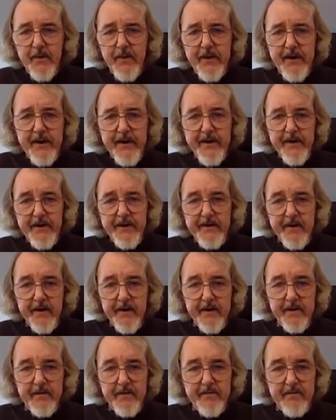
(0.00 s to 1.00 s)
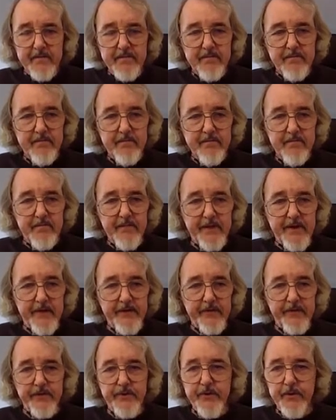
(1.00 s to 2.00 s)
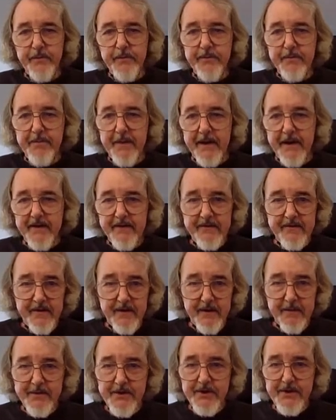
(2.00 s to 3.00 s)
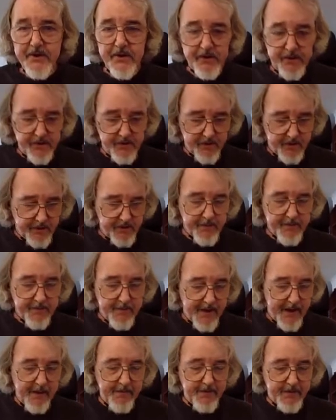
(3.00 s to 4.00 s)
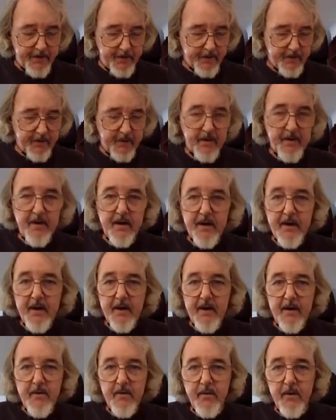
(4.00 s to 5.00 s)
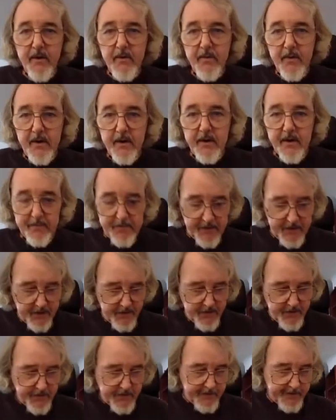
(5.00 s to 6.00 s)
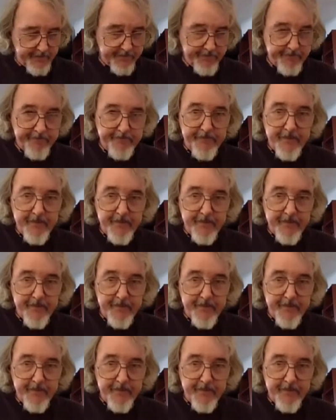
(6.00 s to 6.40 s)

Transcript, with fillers: we're here at our Desert Tombs base, and let me show you on the map here what we're going to be doing.